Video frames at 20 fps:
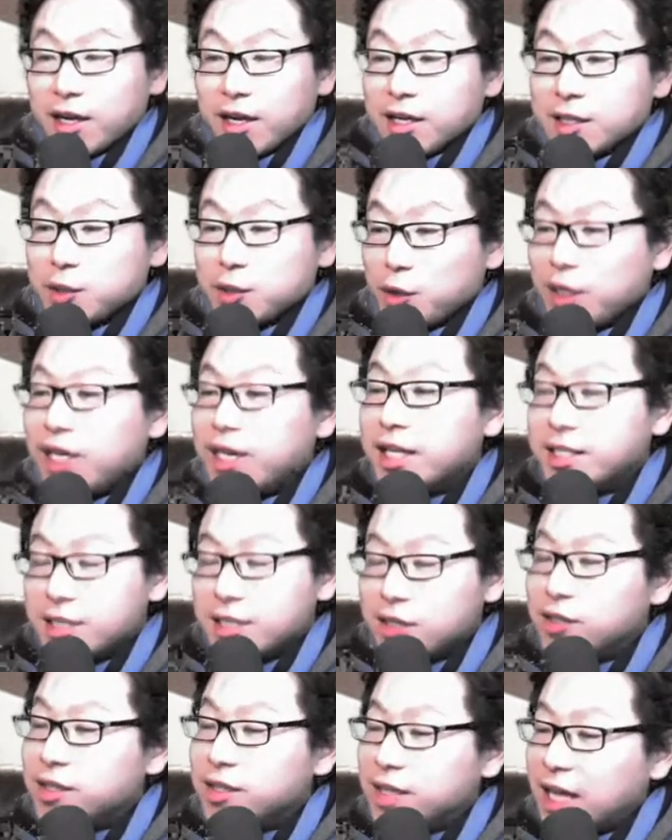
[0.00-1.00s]
So it is
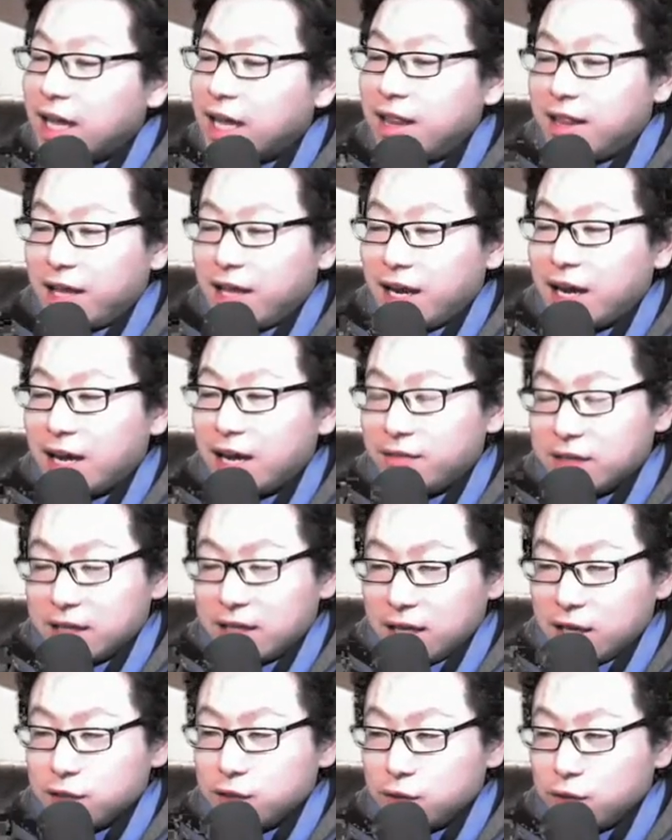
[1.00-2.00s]
good that they have
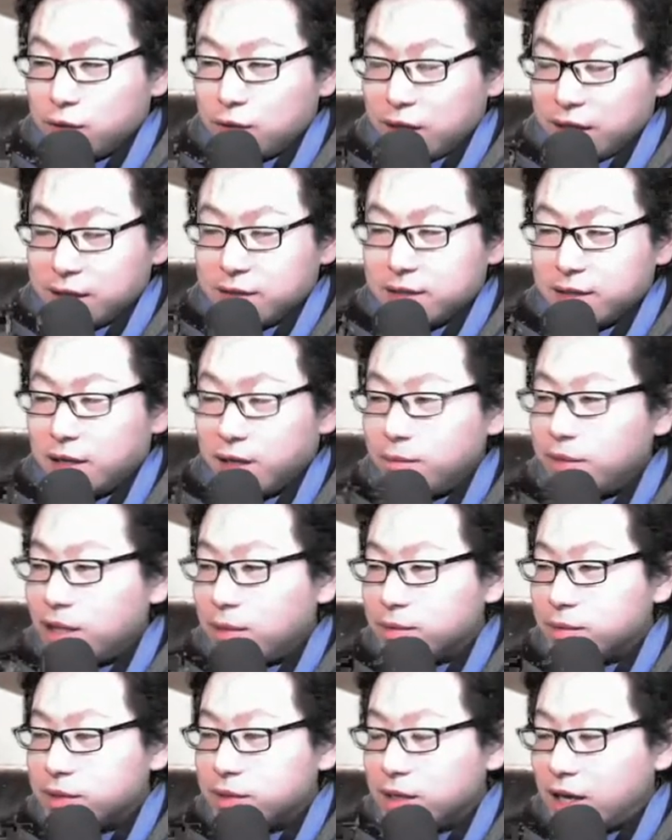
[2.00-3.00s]
attention. At the same
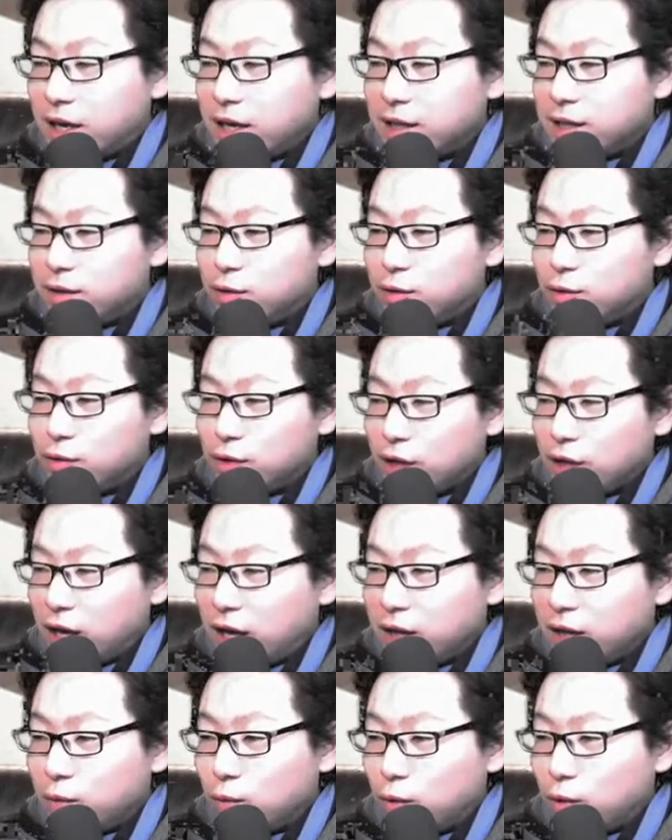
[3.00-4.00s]
time, I do
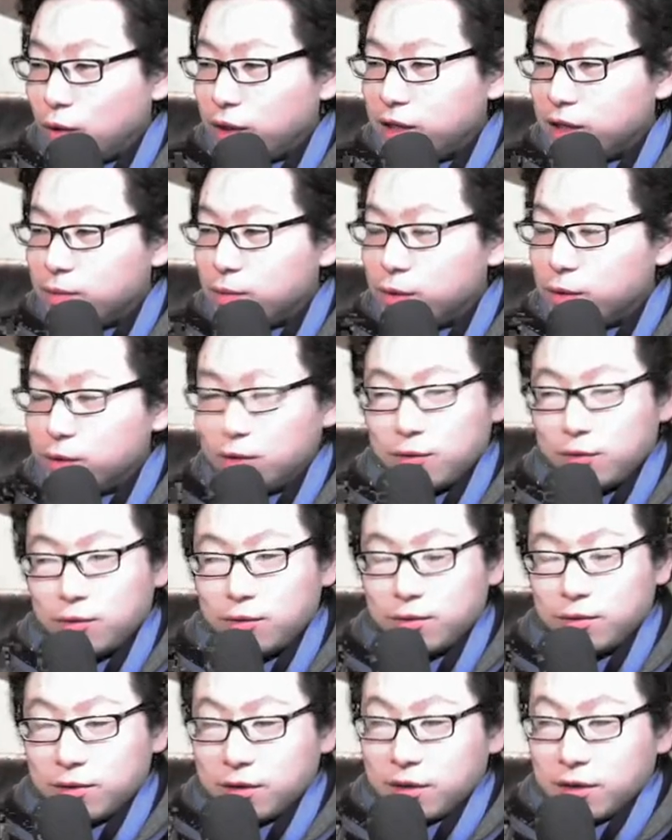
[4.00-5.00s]
not want them
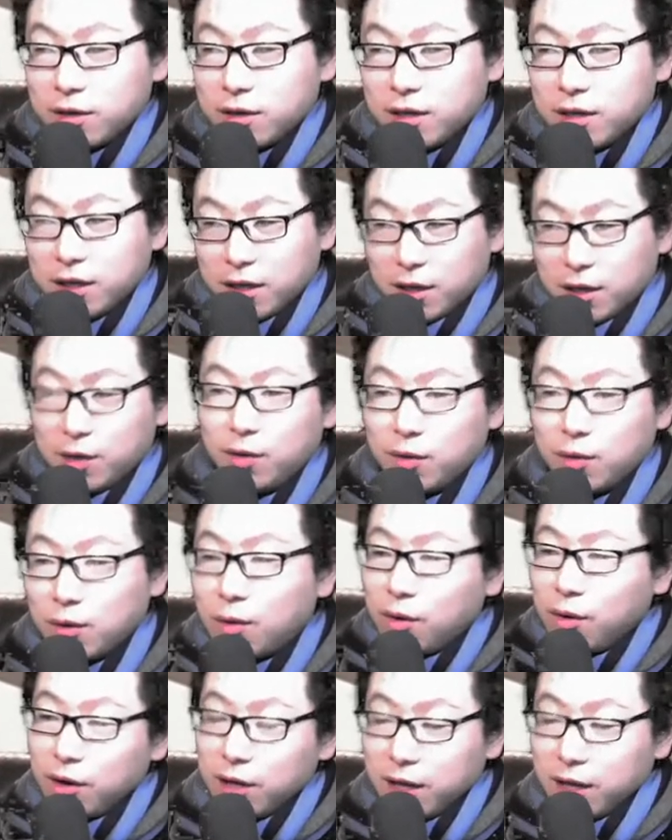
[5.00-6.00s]
to
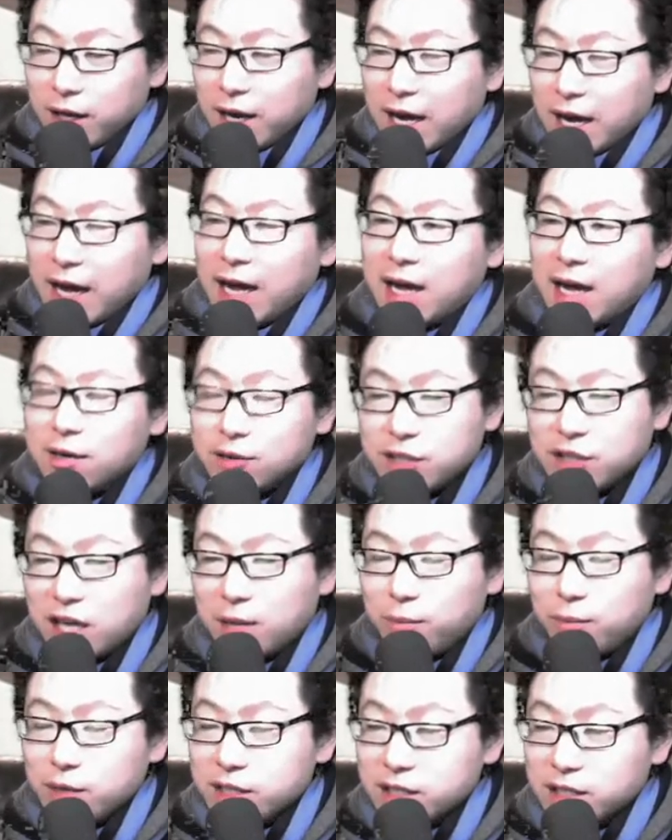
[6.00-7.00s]
ignore how
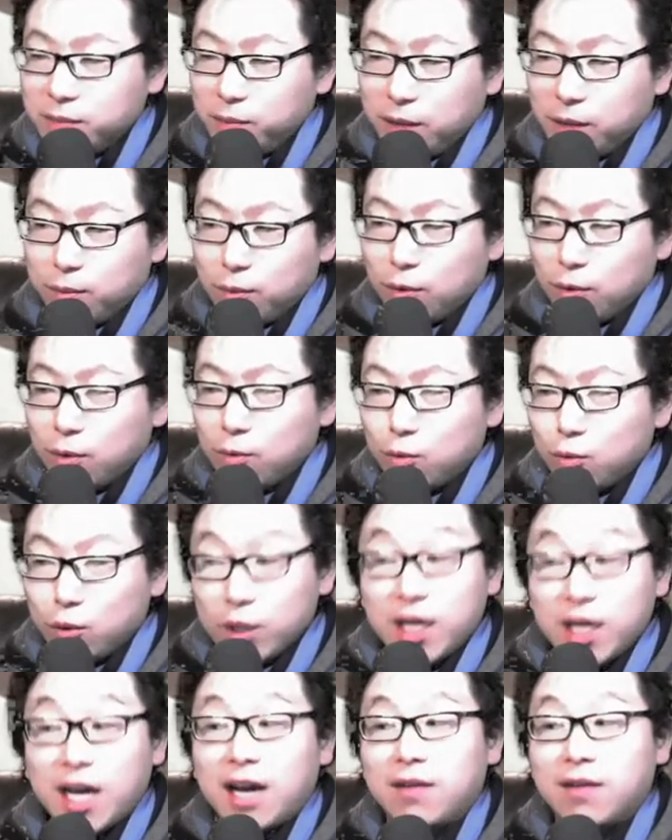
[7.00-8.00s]
Japanese people
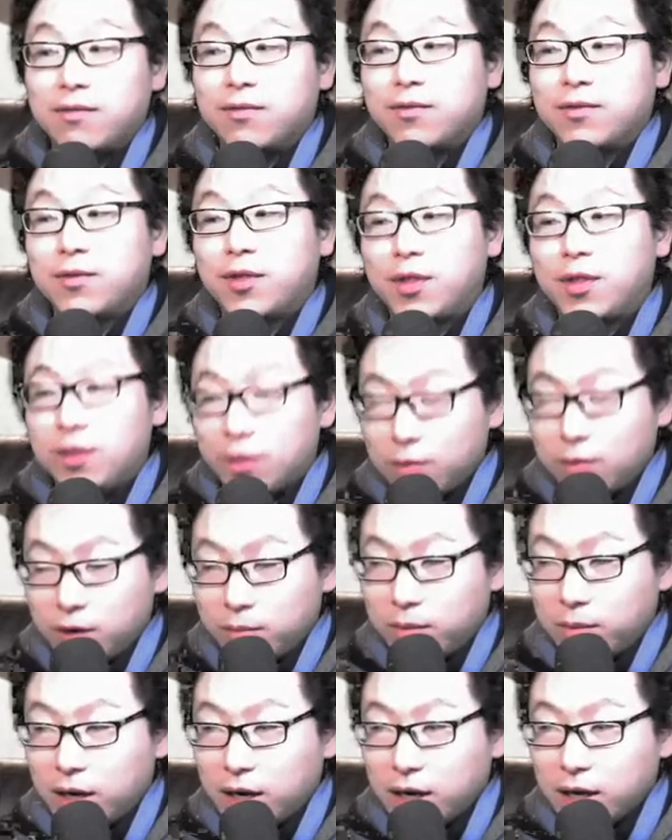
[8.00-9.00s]
would have thought
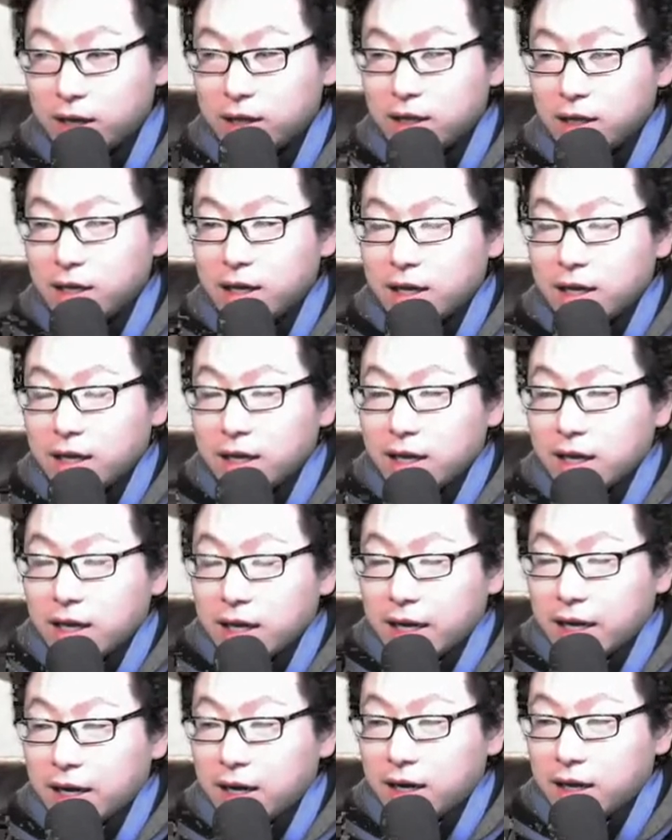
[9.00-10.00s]
about it,
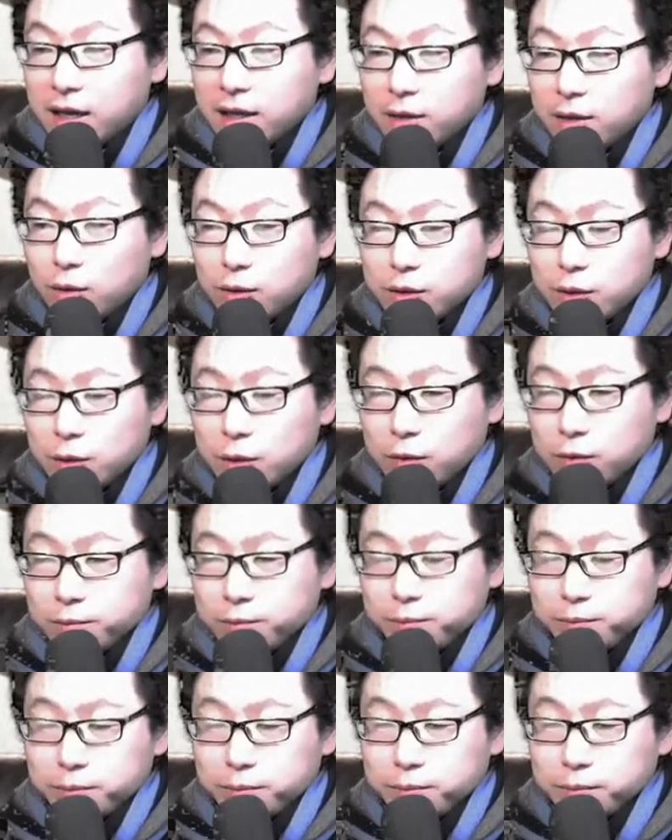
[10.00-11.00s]
and also
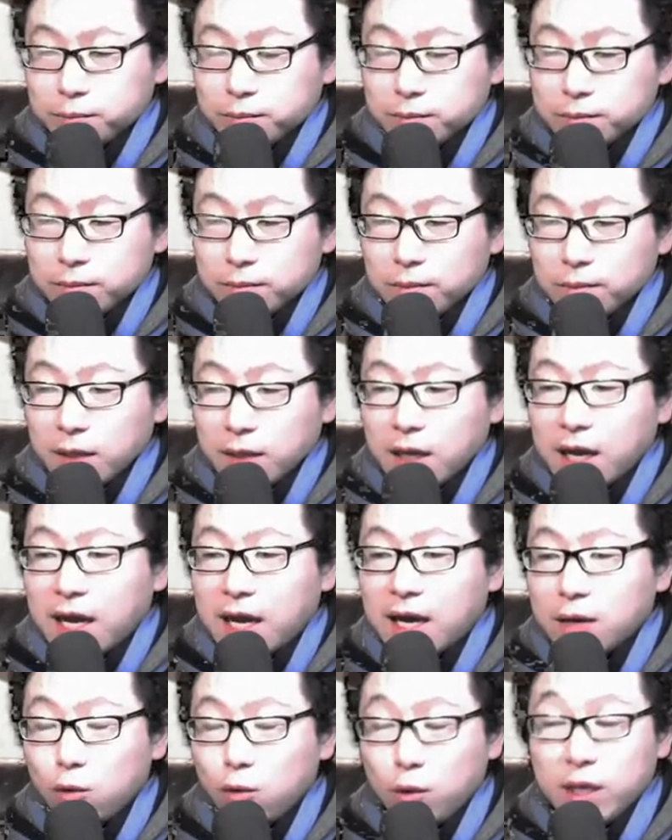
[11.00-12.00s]

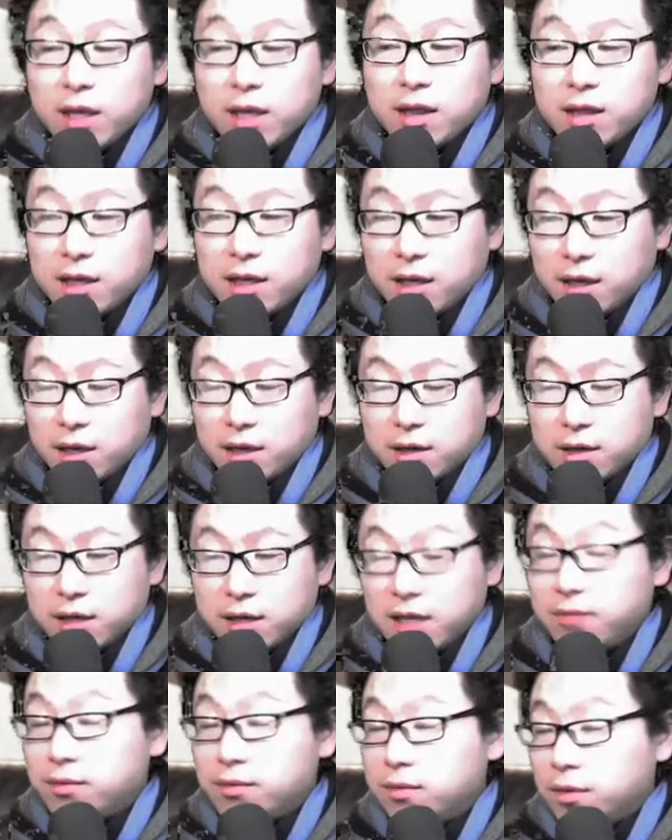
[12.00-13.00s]
how we think,
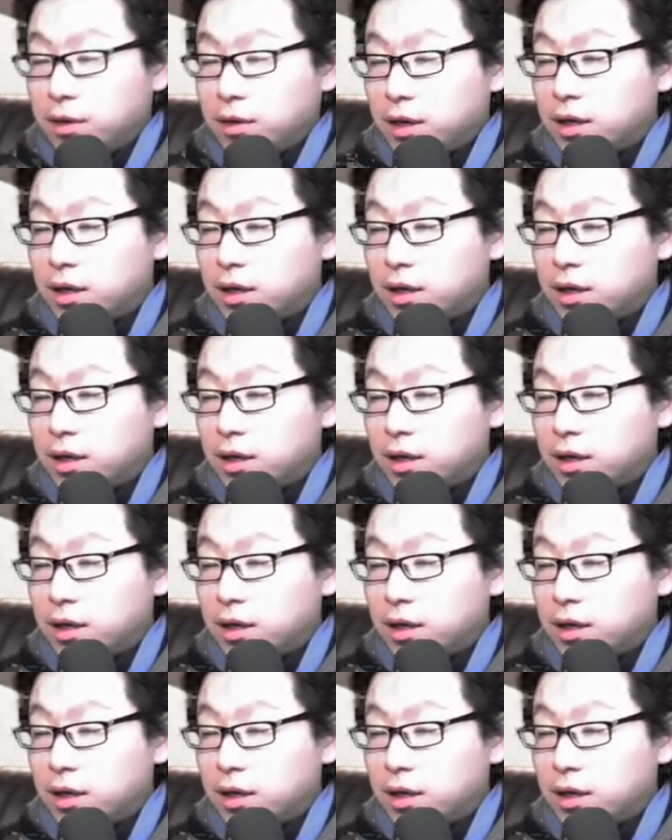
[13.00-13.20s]
even